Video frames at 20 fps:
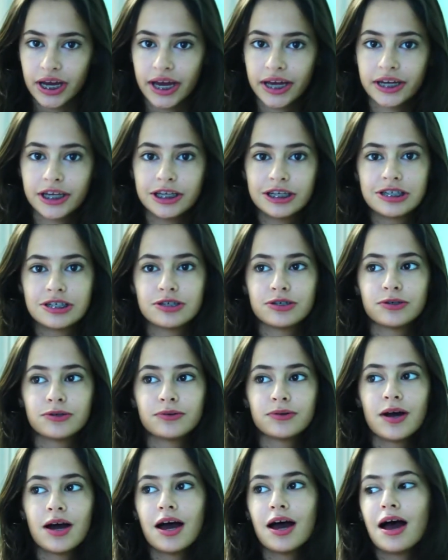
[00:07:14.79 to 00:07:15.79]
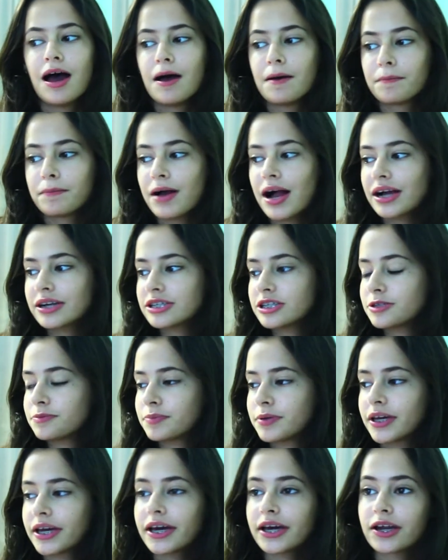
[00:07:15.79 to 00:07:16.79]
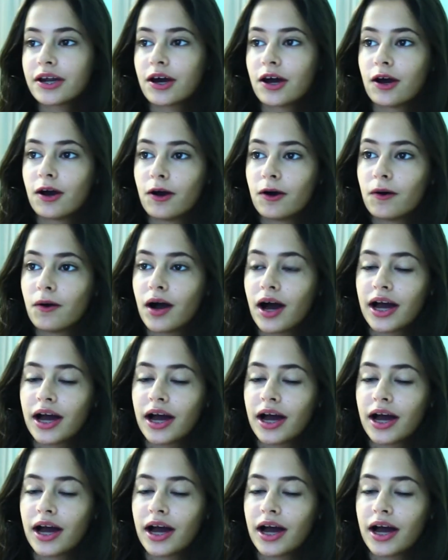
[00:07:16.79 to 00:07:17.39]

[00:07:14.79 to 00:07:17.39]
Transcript: I need to practice piano.